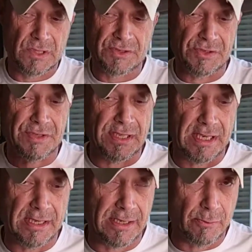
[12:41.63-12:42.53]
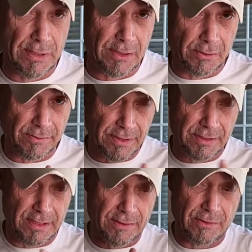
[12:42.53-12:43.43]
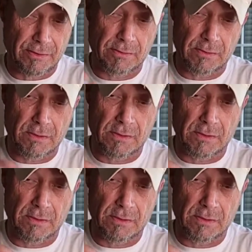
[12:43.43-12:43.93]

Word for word: This doesn't get any realer than this.